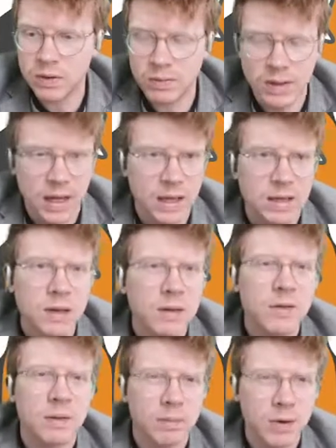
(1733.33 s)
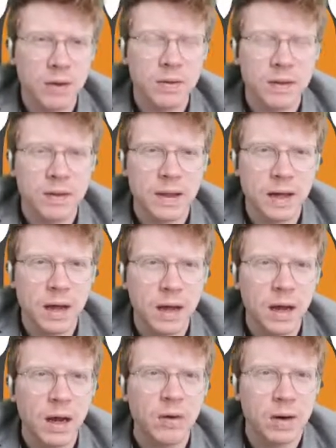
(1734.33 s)
So we had some content there
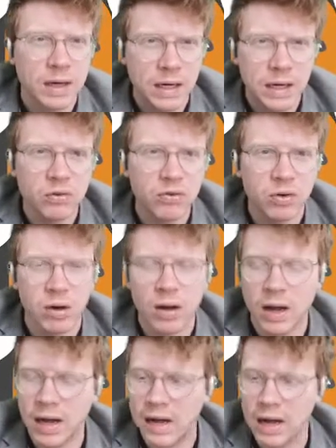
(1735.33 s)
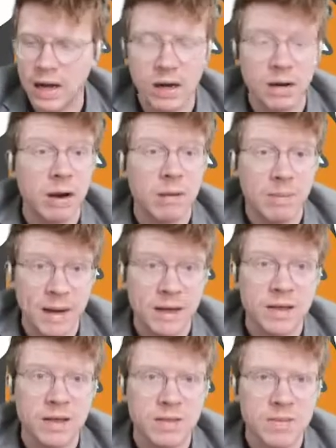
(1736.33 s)
around around
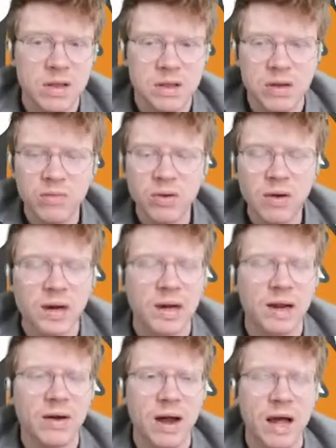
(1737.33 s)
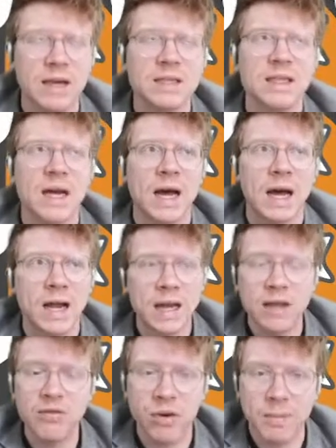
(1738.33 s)
magnetism in general and around
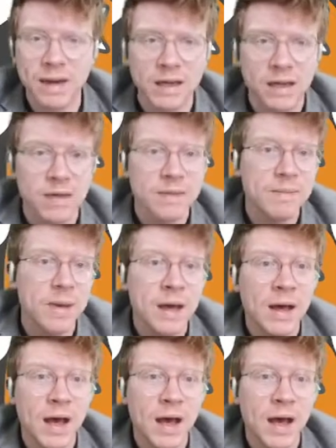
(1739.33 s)
electromagnetism,